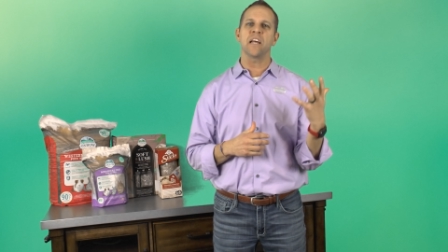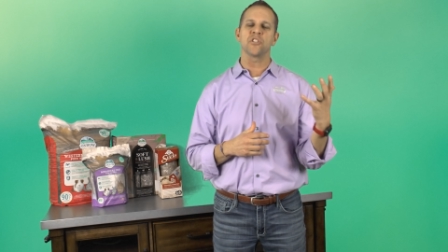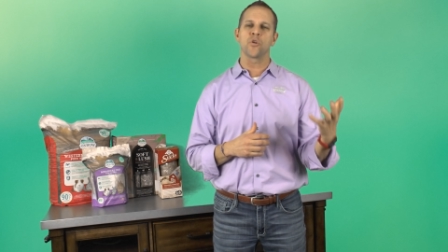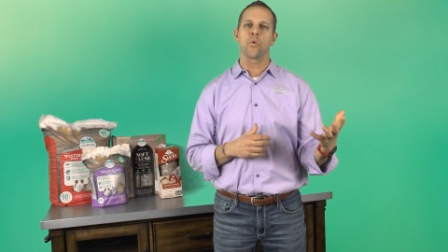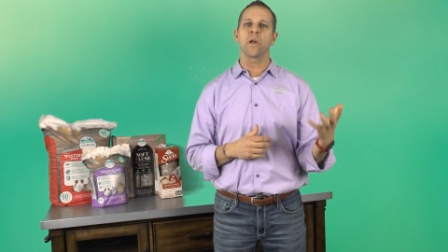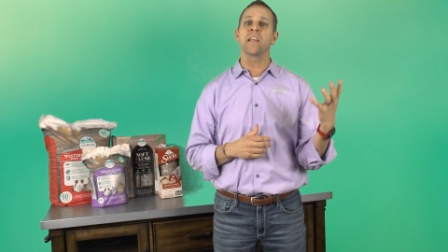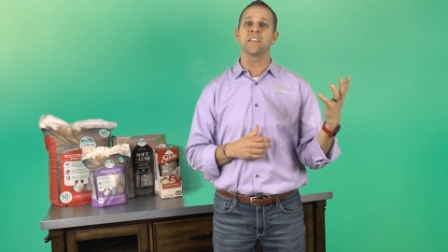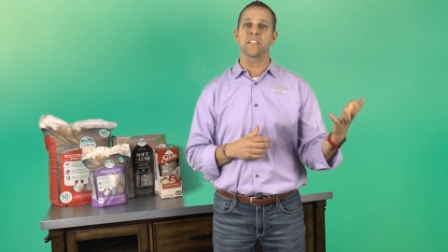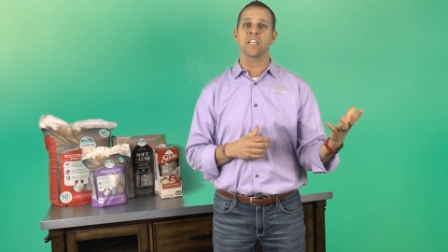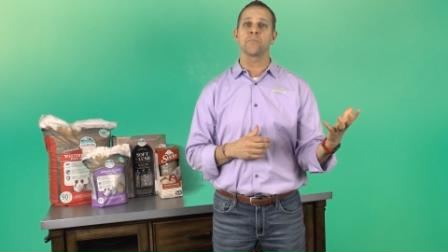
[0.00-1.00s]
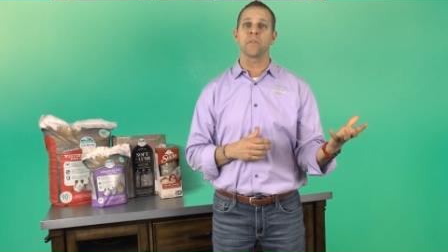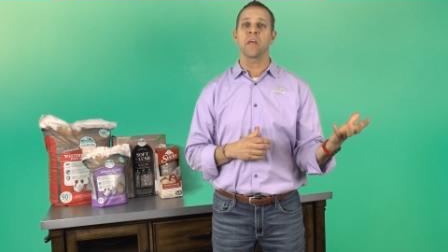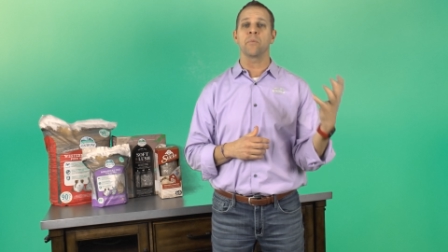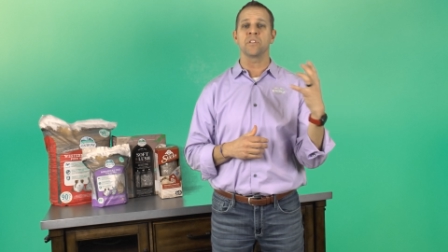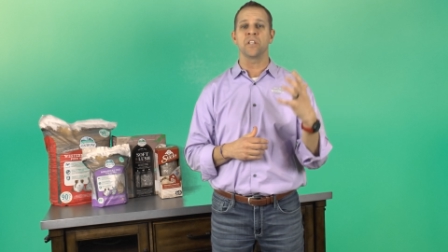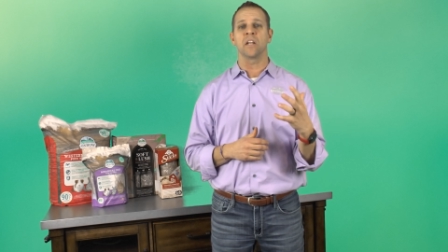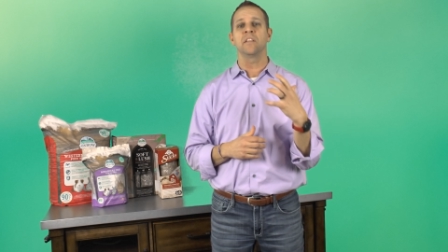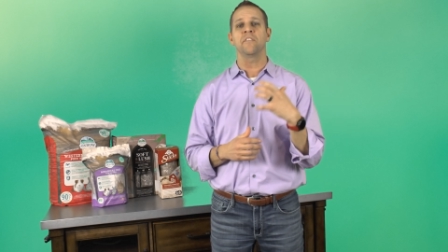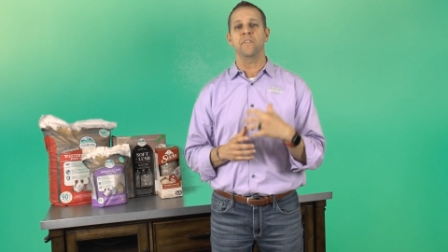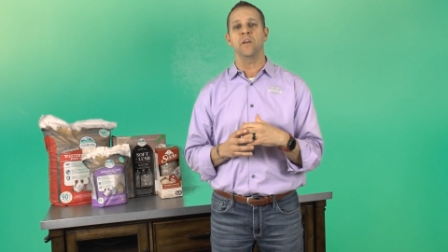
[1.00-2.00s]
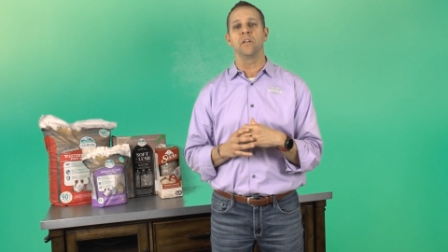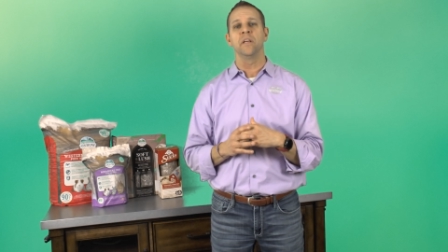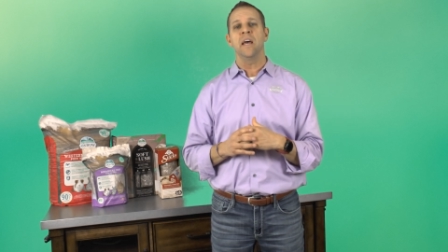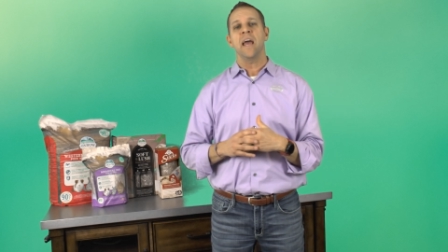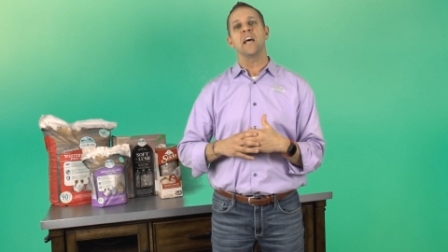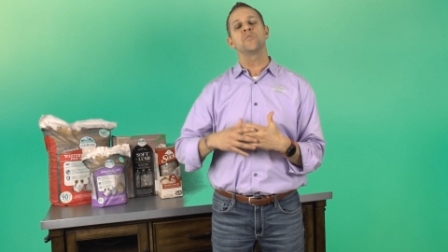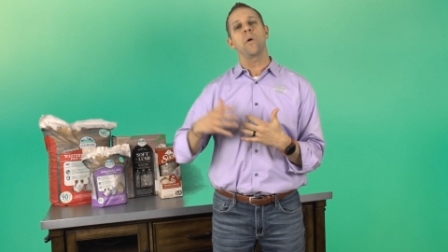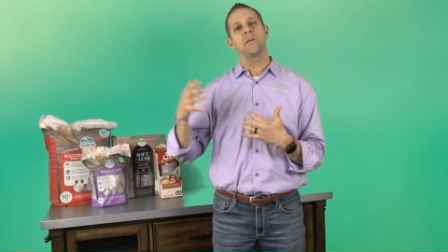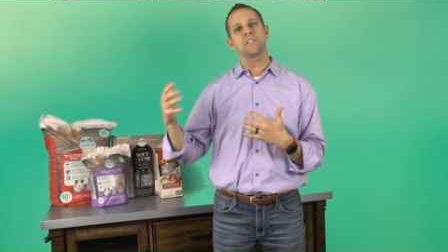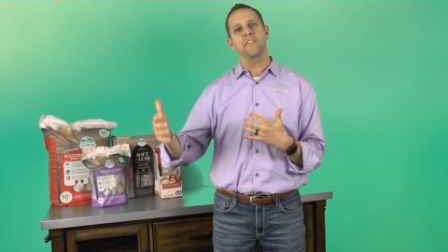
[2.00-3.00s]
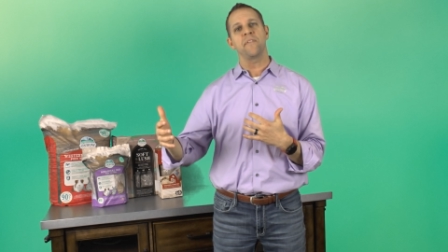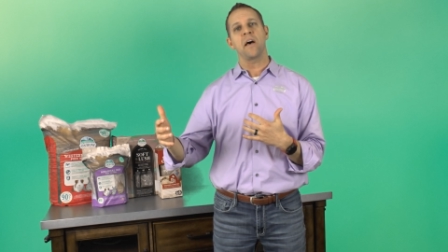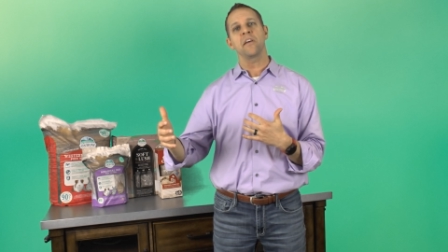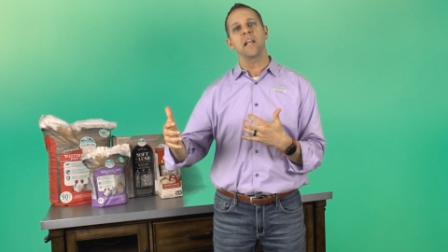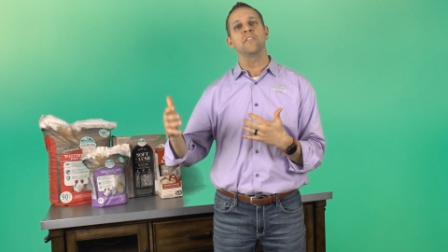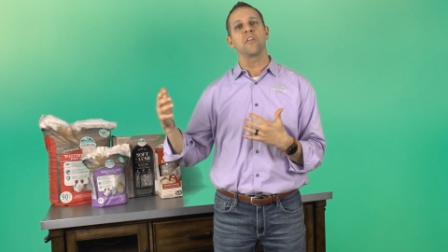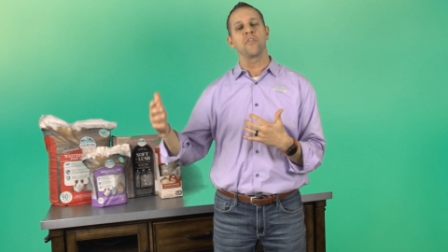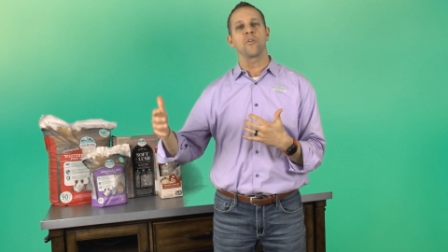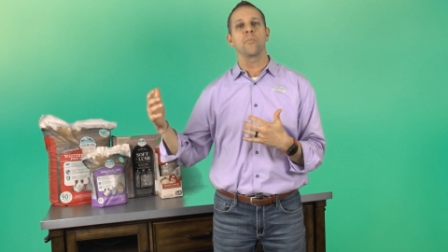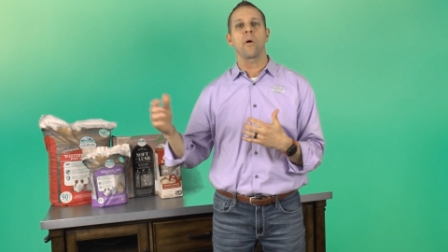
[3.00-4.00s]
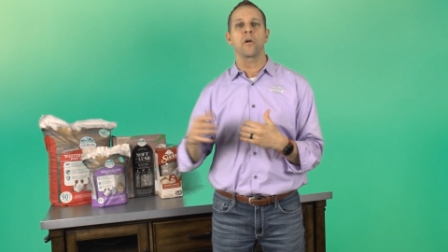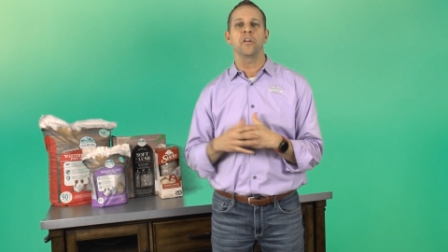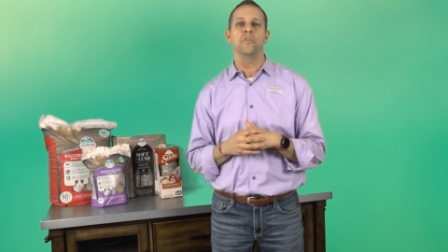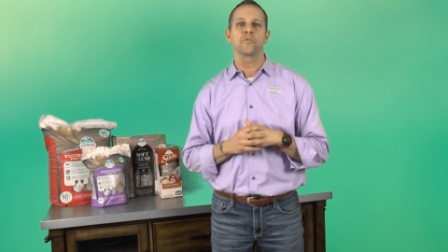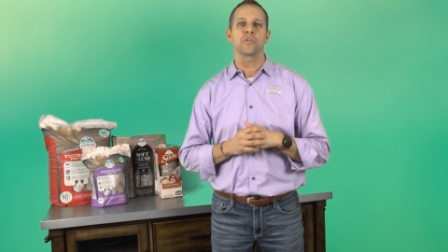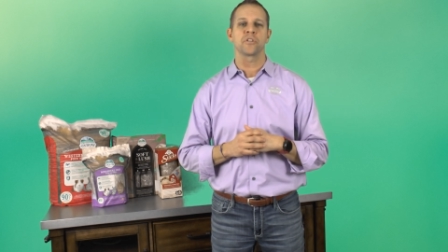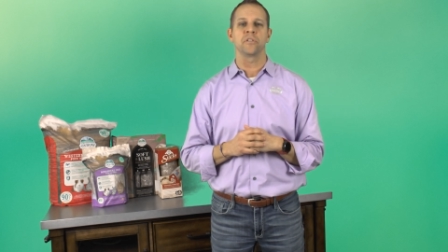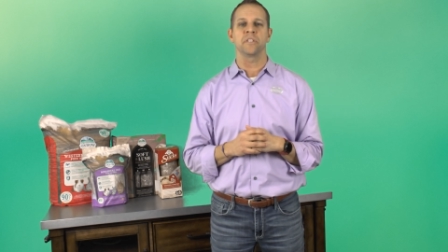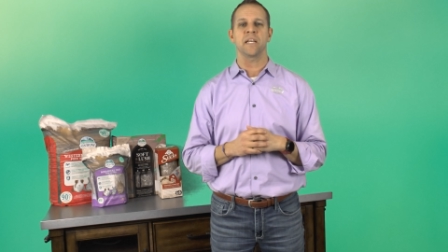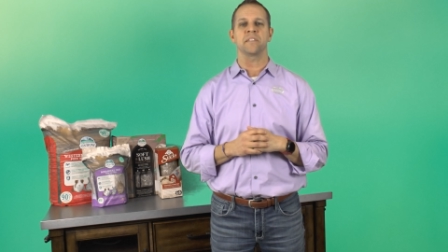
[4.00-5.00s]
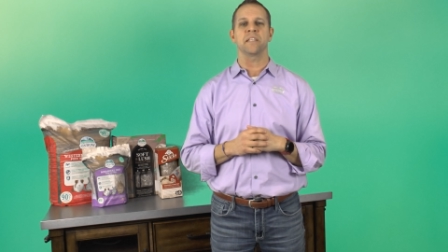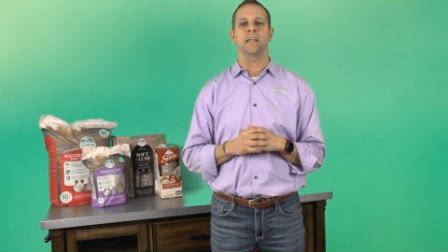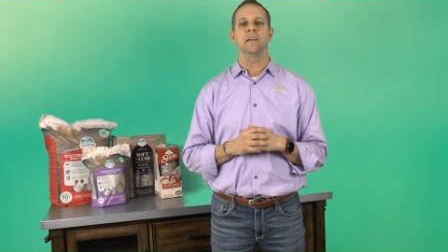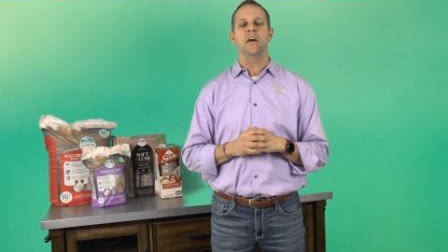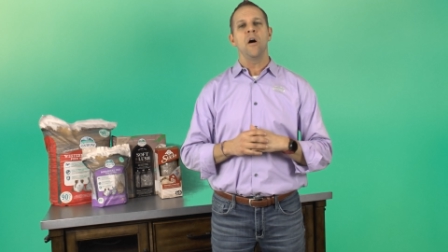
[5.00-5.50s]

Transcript: that scoring and assessment that was done in the field, as well as to validate the third-party nutritional testing.